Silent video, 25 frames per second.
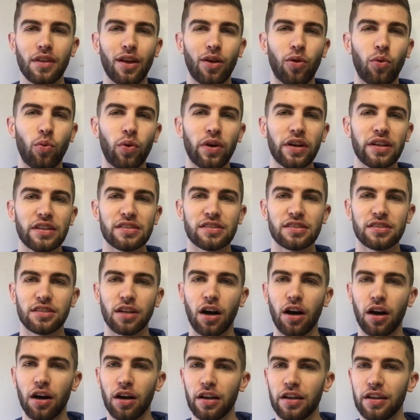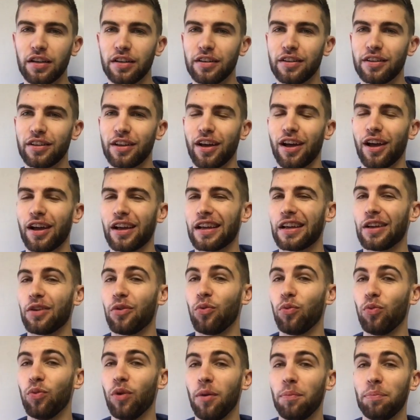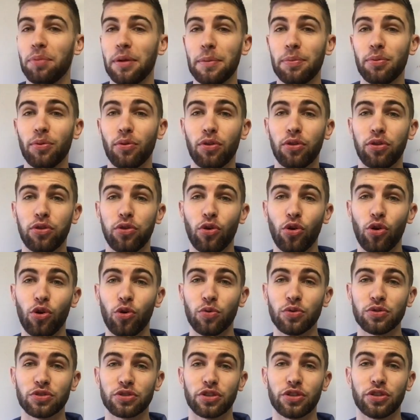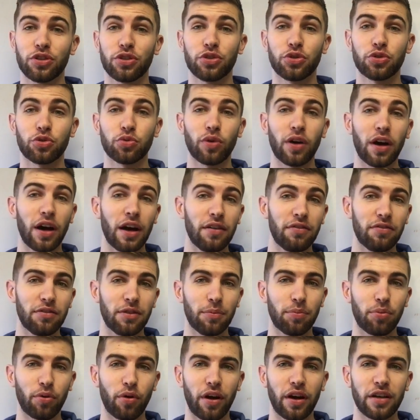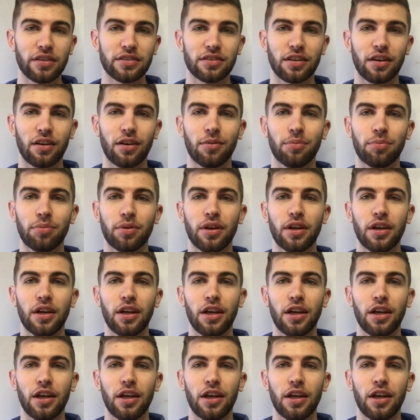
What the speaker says: and when it started and kind of what people thought was going to drive the price up,